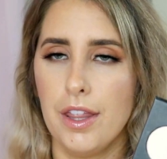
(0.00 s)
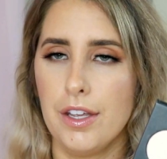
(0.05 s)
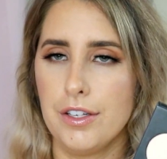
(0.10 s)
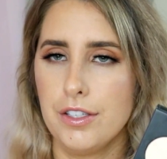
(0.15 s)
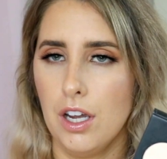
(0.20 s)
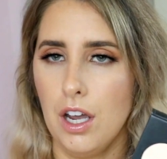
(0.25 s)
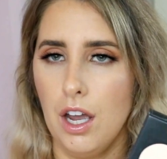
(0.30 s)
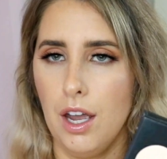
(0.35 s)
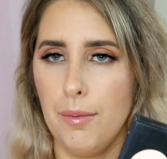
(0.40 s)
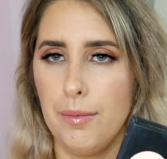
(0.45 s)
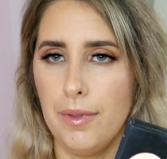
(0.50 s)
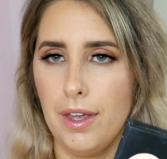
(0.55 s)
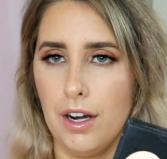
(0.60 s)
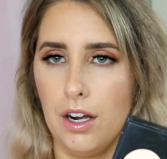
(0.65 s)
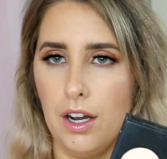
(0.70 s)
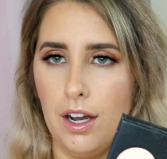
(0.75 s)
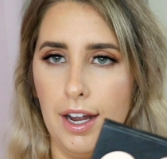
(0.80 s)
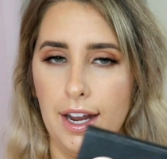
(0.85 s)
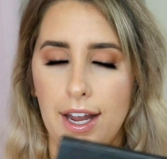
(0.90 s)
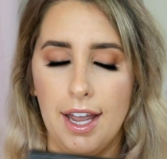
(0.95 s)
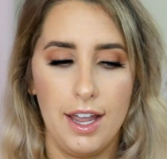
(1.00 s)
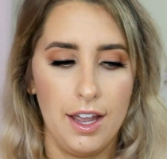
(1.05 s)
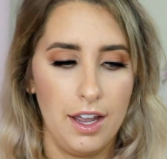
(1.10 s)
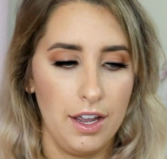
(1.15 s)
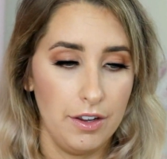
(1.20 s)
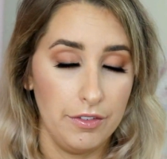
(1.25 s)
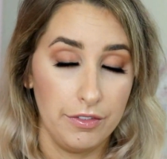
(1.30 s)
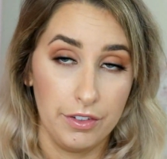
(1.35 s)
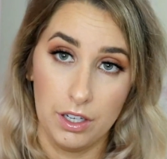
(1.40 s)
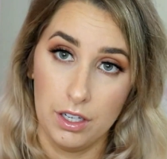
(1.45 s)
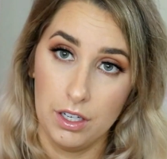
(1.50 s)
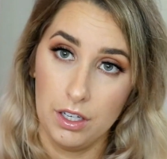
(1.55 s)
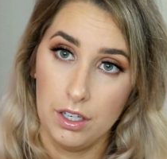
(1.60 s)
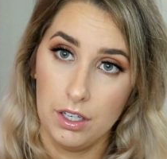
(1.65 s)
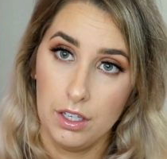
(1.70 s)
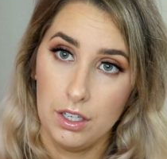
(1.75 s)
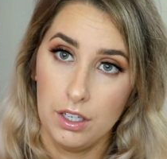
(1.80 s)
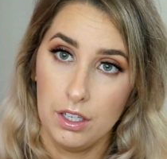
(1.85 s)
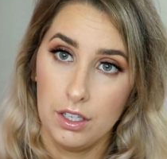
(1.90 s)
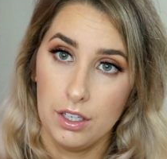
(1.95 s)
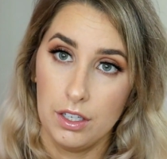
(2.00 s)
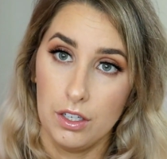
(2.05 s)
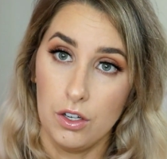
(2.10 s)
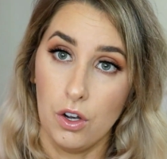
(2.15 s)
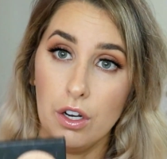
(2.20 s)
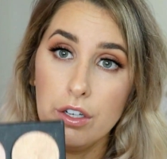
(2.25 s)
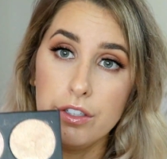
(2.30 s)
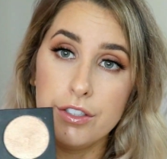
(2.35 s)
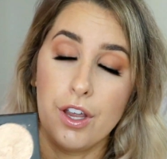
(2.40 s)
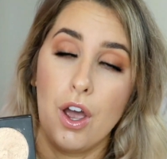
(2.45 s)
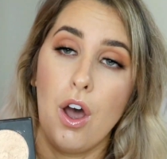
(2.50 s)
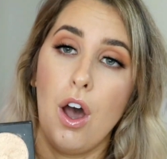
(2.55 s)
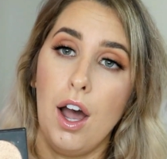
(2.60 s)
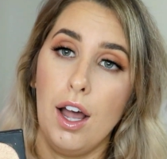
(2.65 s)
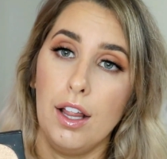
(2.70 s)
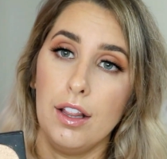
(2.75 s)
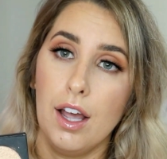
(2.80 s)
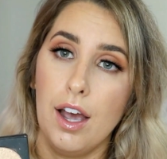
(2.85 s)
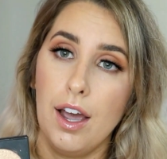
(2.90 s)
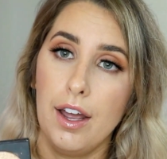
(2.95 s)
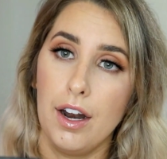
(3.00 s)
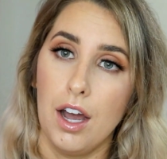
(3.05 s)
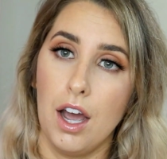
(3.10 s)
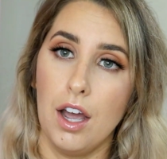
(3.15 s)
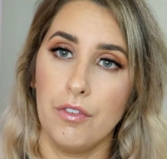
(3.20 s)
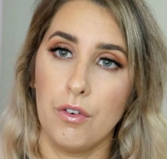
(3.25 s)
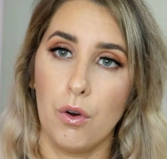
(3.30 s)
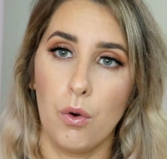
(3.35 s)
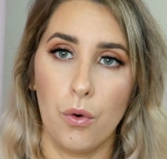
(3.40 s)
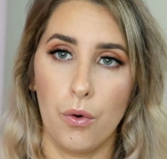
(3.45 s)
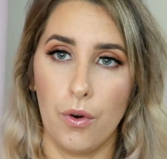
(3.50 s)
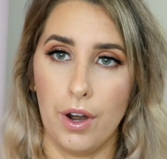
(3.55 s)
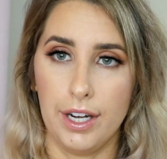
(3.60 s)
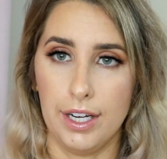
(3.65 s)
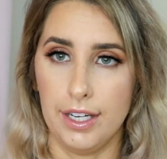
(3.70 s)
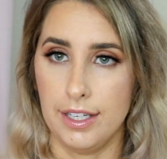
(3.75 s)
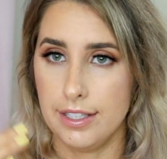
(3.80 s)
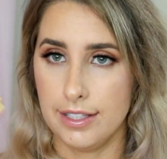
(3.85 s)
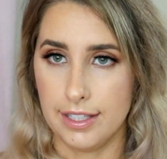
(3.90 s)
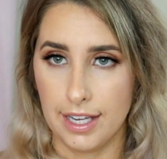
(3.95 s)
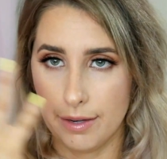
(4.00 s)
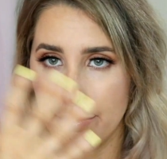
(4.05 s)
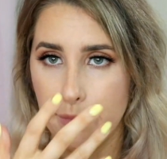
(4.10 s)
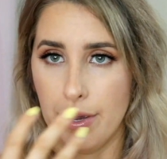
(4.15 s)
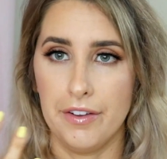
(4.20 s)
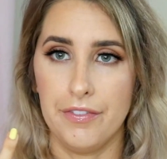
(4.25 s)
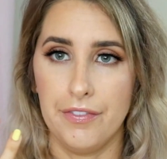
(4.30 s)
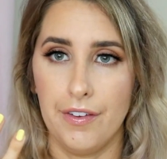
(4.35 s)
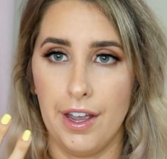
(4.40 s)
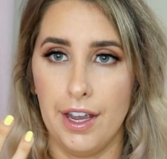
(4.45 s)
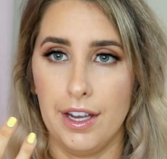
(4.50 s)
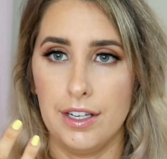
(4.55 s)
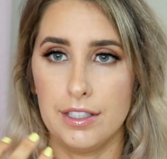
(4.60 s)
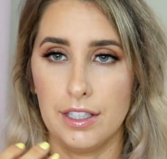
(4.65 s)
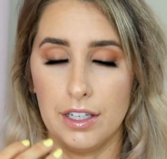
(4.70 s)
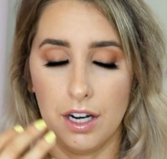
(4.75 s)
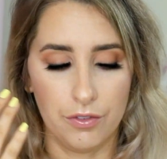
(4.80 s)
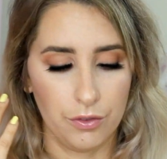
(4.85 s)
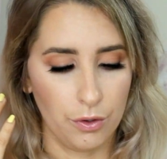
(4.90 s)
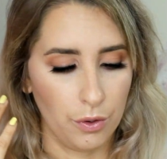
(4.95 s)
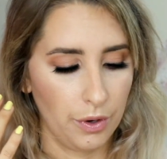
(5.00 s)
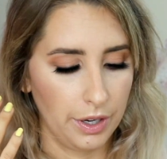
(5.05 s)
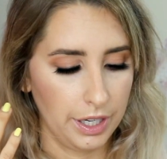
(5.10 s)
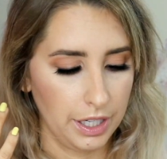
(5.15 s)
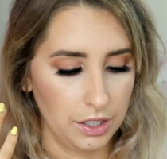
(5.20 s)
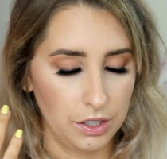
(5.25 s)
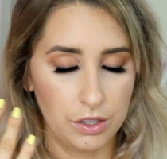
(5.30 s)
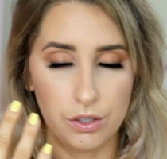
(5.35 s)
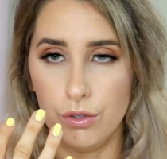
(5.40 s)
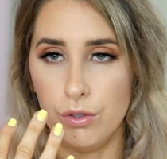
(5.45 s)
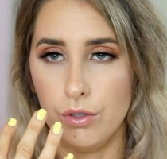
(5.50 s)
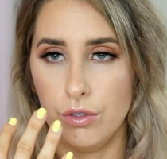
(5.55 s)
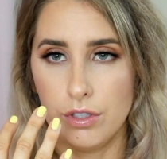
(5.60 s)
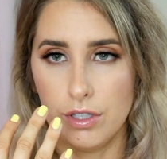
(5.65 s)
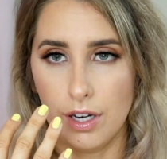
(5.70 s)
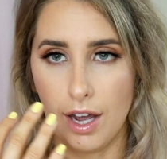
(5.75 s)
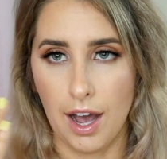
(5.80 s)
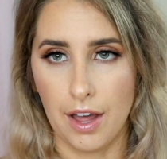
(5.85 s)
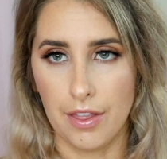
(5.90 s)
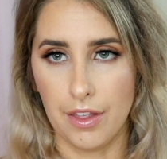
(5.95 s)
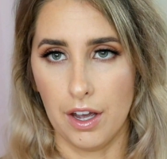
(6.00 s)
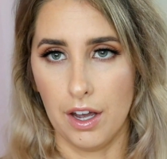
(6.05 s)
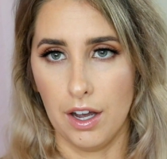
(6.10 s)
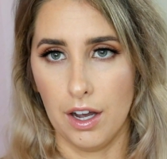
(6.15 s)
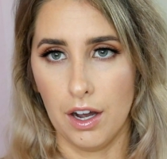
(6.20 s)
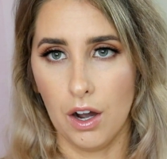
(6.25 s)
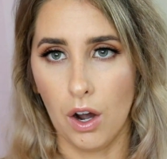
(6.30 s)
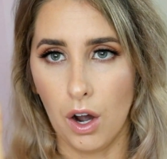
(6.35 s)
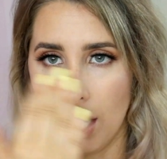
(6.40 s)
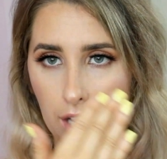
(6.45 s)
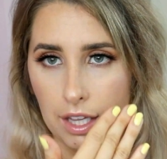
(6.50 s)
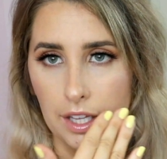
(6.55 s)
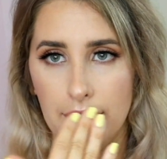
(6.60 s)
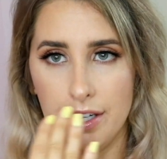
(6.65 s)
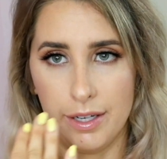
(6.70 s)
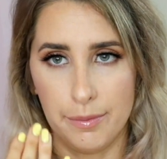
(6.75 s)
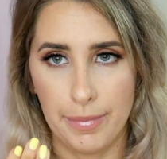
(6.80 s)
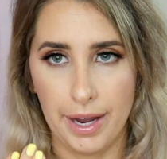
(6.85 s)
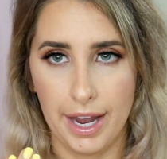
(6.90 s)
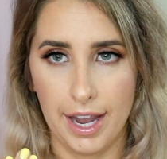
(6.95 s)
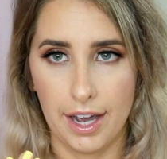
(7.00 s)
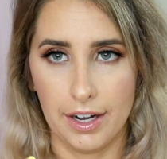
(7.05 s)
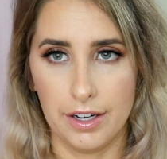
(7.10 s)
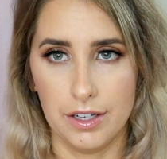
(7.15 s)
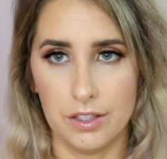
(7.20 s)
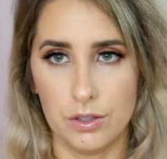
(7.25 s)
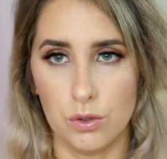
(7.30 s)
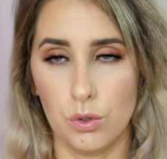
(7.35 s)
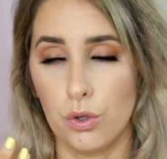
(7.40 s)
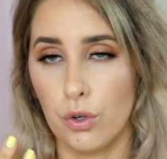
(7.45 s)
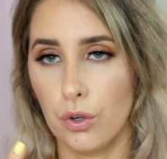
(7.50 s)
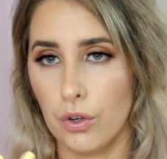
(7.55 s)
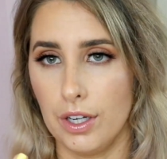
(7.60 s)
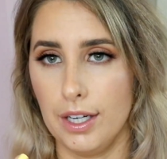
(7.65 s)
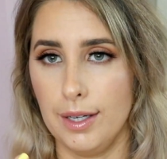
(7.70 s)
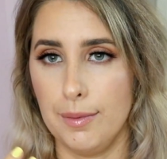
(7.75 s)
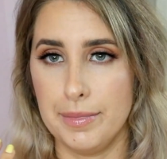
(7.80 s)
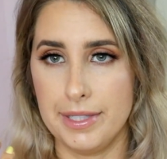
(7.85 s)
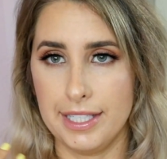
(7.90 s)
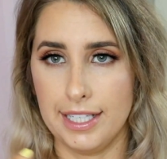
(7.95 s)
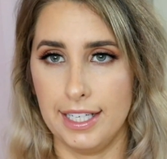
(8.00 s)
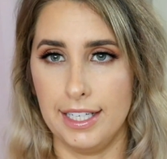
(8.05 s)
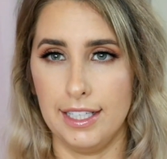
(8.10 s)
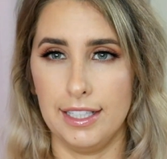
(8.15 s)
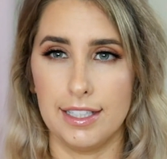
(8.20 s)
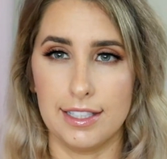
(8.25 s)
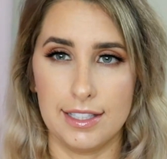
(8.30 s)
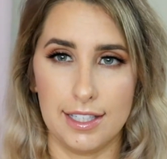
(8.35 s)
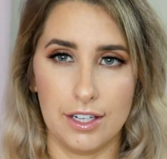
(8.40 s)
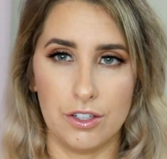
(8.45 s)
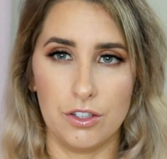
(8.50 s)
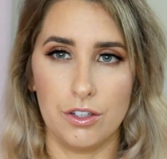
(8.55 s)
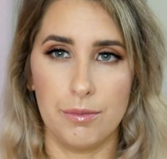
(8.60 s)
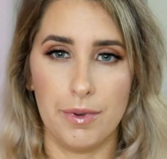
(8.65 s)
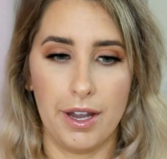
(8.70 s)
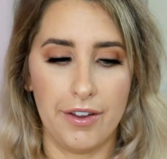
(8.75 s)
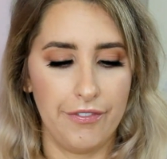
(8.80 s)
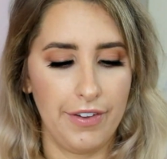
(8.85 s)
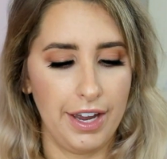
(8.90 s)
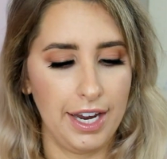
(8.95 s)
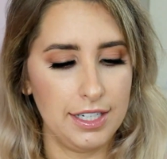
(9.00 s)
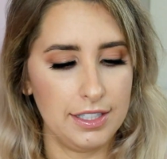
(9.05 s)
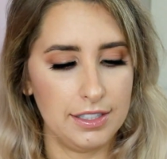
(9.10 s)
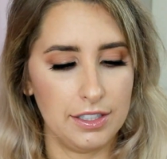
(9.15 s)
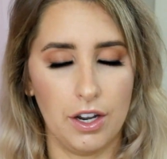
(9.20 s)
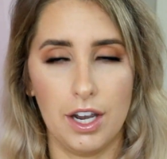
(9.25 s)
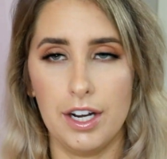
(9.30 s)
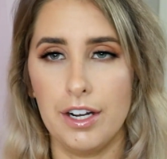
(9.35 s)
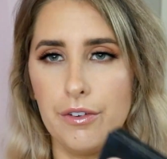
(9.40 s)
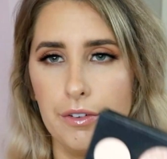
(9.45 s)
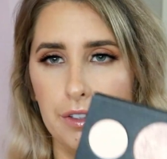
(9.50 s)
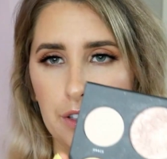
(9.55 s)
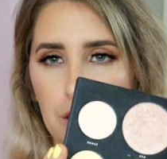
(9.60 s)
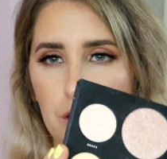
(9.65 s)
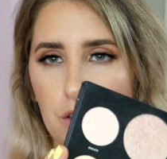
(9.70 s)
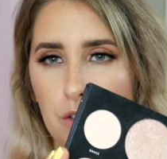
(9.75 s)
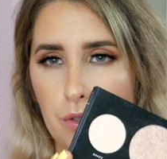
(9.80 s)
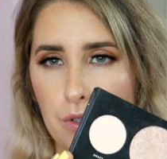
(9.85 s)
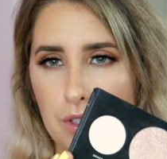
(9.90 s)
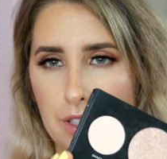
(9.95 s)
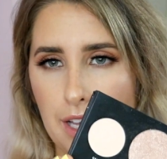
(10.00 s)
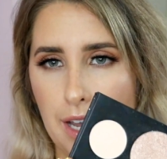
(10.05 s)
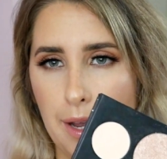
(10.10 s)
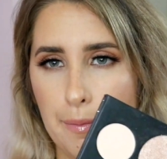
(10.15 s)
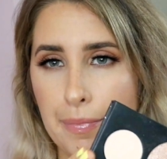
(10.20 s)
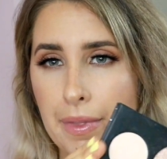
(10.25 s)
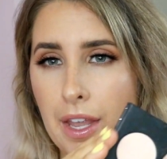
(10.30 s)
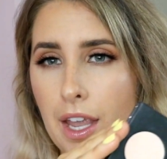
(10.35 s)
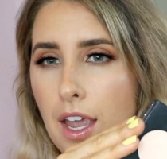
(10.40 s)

the time that I have gotten to highlight, I've already set my face and I've already used other highlighting powders or creams in the center of my face, so I don't really use them.